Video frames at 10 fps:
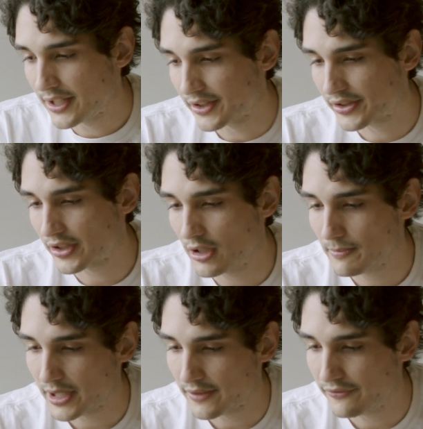and the
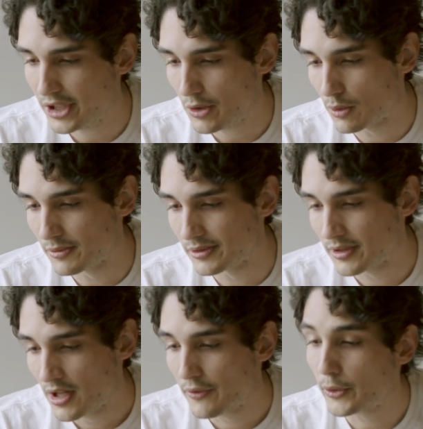son by the free woman
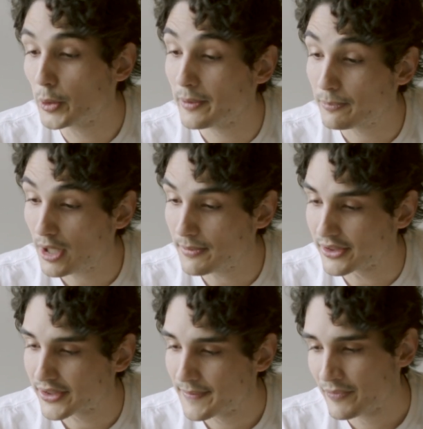through the
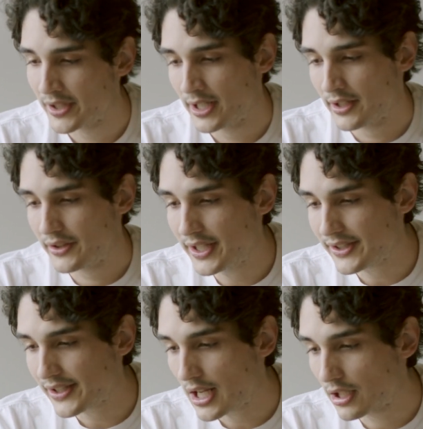promise.
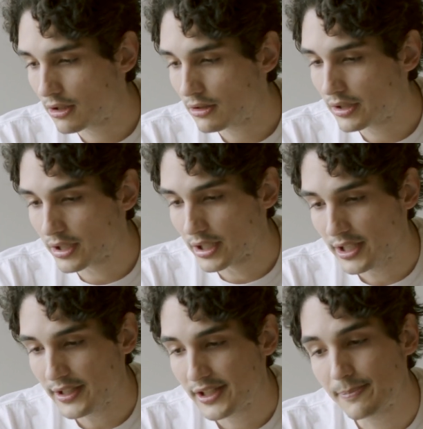This
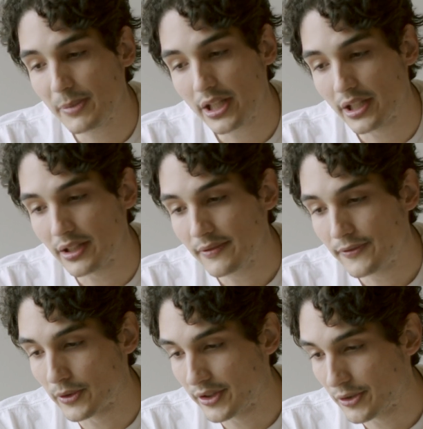allegorically speaking
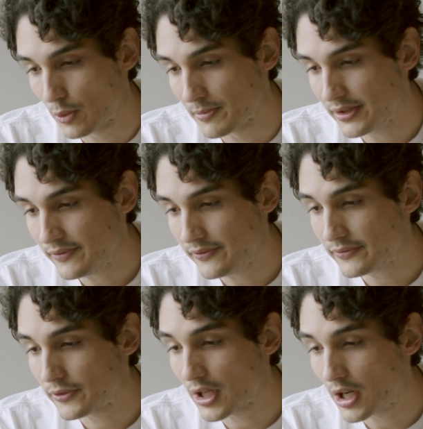for these women
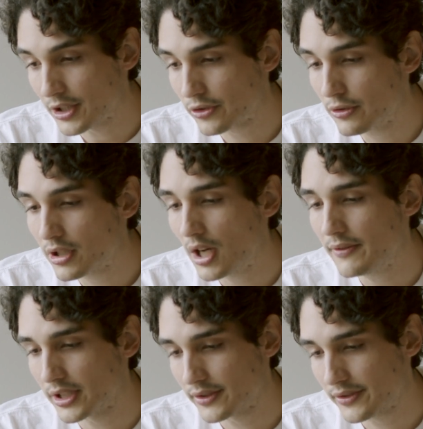are two
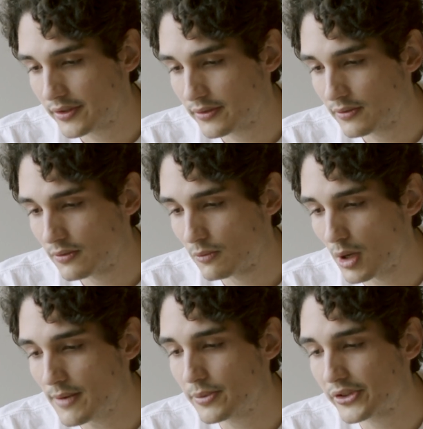covenants,
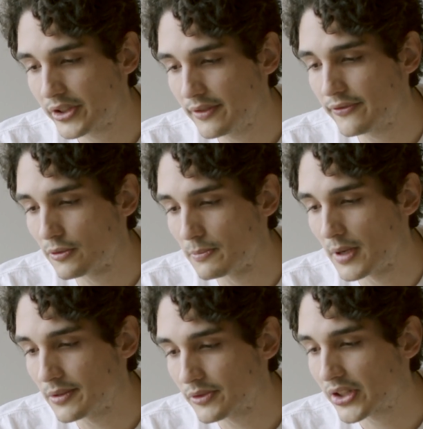one proceeding from
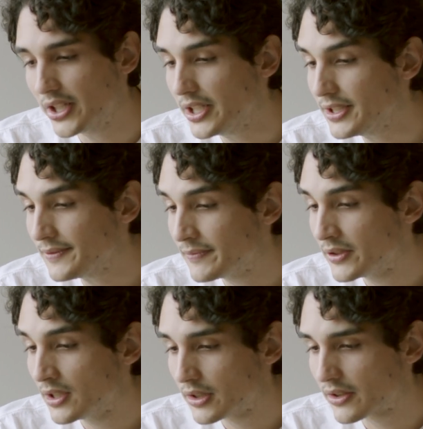Mount Sinai.
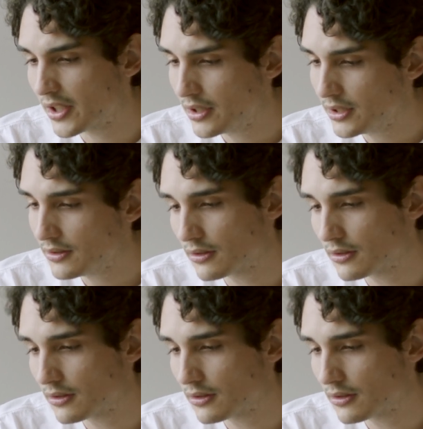Sinai.